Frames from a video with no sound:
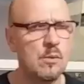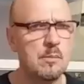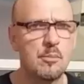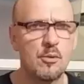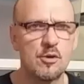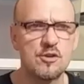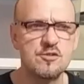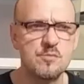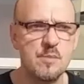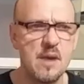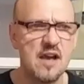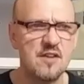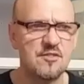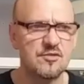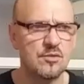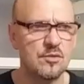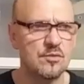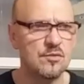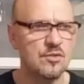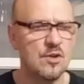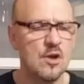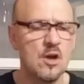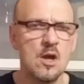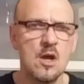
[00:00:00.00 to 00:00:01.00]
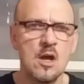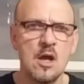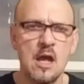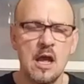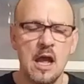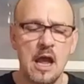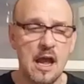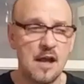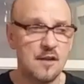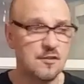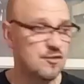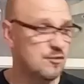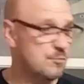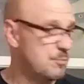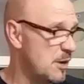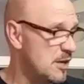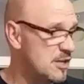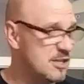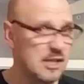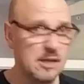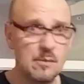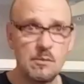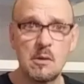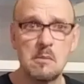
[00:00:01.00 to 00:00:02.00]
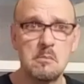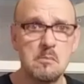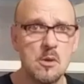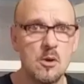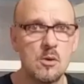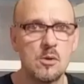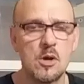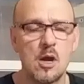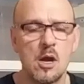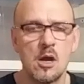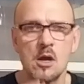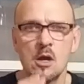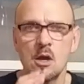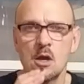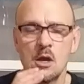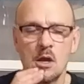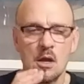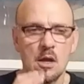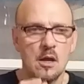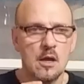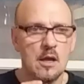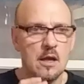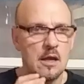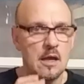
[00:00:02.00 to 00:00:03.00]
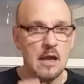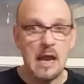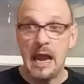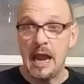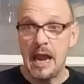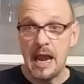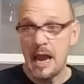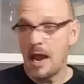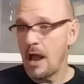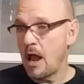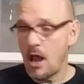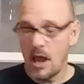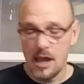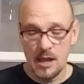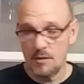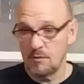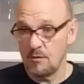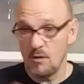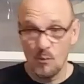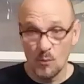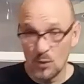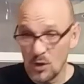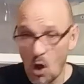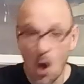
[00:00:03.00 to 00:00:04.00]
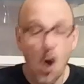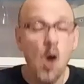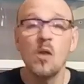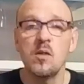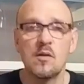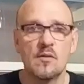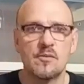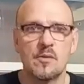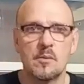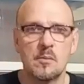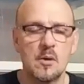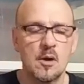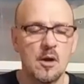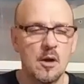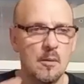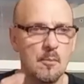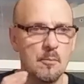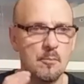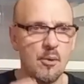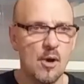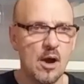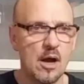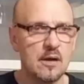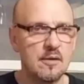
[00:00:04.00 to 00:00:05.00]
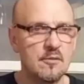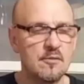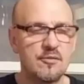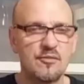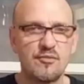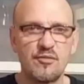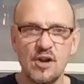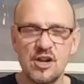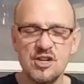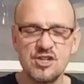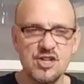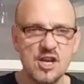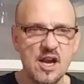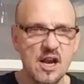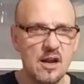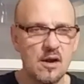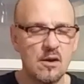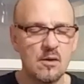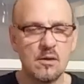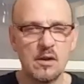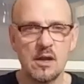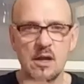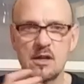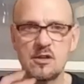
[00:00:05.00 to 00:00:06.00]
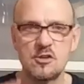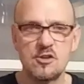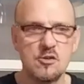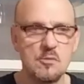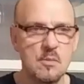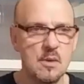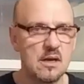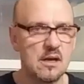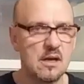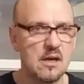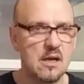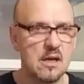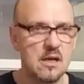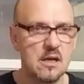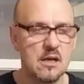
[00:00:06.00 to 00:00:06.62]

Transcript: Bushmasters, especially with Muta, with all of them. But fresh air and humidity.